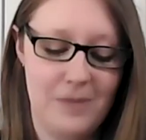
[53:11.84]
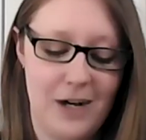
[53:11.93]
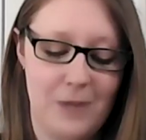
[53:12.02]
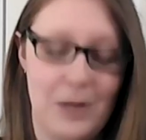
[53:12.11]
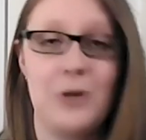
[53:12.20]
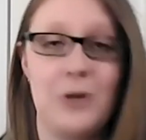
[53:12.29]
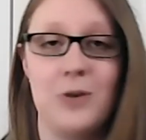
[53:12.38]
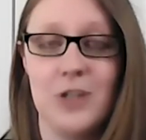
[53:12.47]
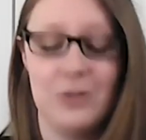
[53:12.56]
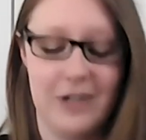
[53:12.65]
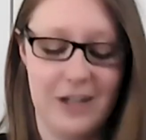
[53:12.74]
um, I would
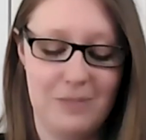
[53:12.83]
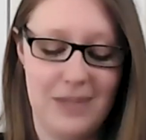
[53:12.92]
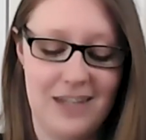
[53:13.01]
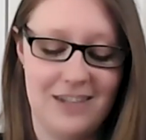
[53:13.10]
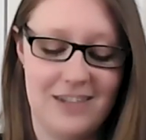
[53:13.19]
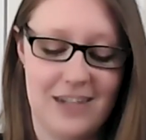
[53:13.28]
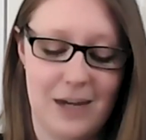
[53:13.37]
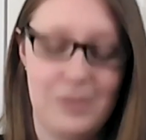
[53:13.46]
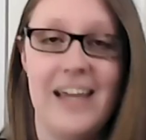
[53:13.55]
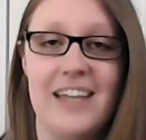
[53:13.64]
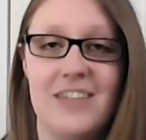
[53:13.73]
also recommend uh,
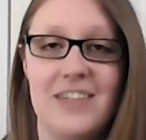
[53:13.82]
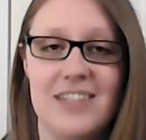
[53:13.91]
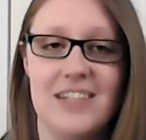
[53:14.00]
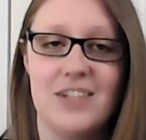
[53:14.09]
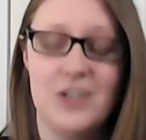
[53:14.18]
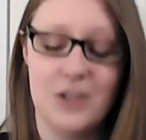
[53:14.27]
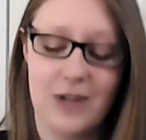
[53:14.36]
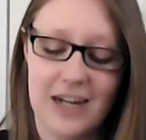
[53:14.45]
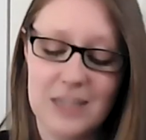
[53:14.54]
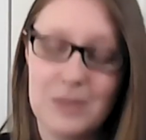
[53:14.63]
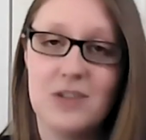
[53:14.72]
paying a visit to
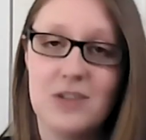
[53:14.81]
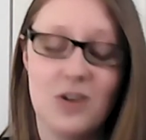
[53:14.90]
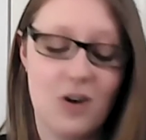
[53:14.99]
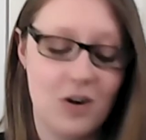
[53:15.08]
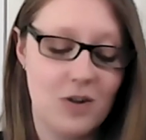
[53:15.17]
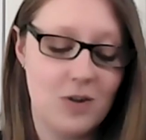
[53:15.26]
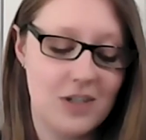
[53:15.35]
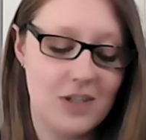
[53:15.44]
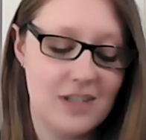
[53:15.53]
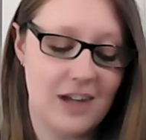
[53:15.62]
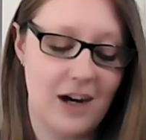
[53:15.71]
Art Space on the
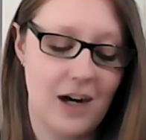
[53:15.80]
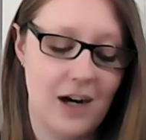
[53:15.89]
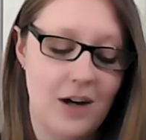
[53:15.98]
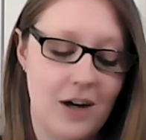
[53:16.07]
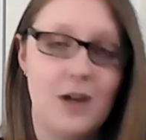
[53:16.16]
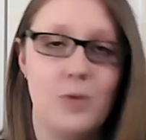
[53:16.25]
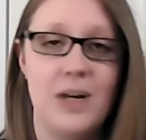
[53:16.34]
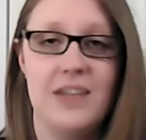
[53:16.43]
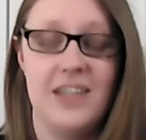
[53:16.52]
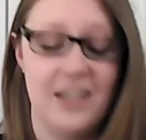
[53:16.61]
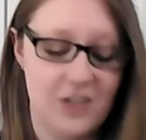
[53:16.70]
Concourse, uh, where
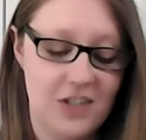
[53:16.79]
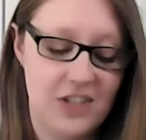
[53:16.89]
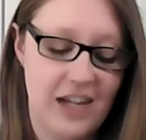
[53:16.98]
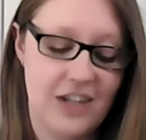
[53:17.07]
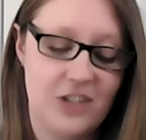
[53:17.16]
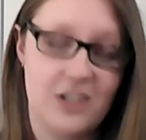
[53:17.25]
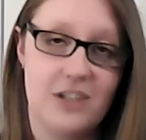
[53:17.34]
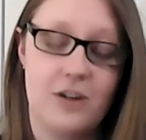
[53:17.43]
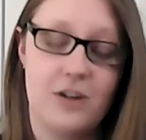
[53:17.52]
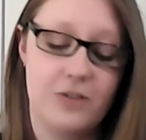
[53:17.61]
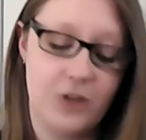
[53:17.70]
the Association
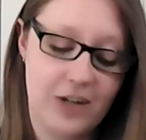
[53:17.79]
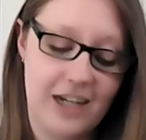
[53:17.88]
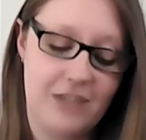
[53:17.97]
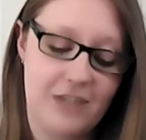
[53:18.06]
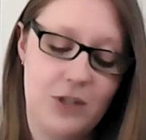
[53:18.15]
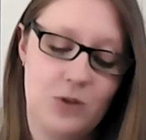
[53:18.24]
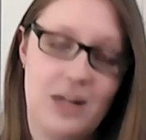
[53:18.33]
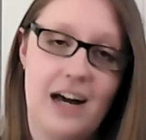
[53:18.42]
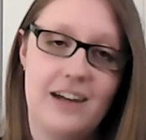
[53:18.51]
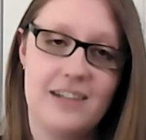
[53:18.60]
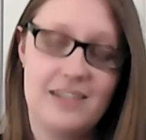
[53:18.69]
of Korean Visual
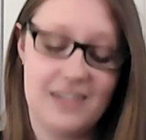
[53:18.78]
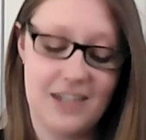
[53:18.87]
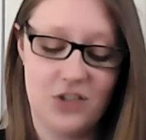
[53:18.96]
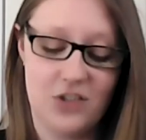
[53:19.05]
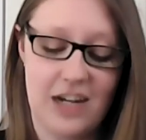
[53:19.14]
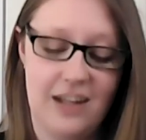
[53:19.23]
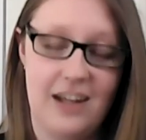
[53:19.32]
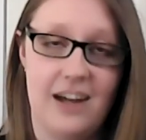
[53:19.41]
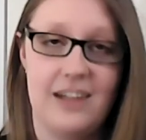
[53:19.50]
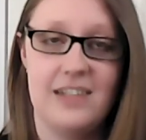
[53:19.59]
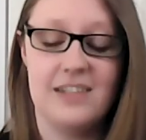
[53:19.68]
Artists in
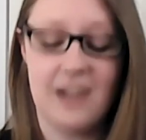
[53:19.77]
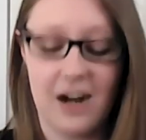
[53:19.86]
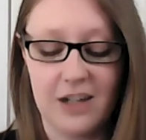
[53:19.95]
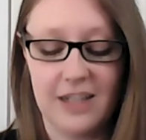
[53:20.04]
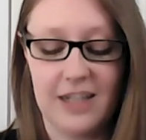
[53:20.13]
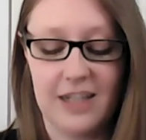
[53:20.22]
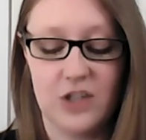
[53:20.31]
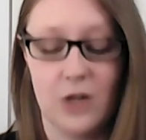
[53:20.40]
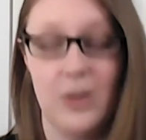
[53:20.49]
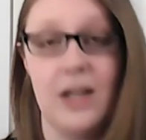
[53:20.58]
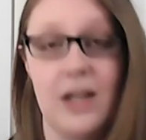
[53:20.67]
Australia is currently
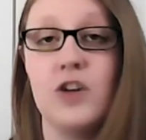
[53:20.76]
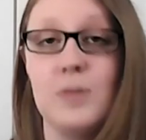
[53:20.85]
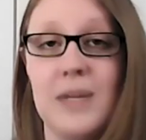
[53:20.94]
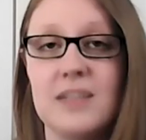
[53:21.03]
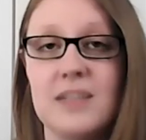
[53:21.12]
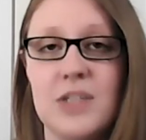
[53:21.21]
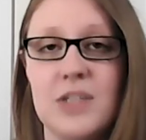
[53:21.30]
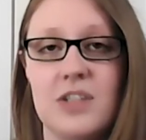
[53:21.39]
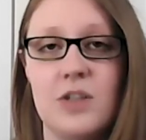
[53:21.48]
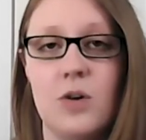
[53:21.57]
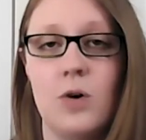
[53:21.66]
showing a group
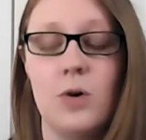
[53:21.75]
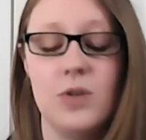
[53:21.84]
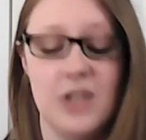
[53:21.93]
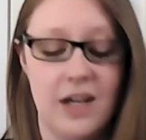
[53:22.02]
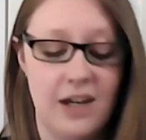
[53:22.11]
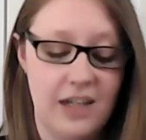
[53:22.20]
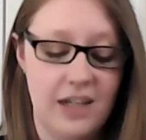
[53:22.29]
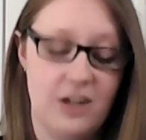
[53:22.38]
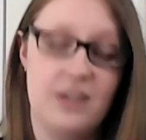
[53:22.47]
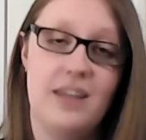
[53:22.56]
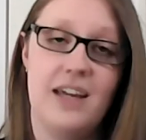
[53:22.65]
exhibition called
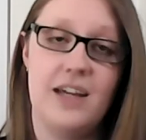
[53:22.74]
Here and There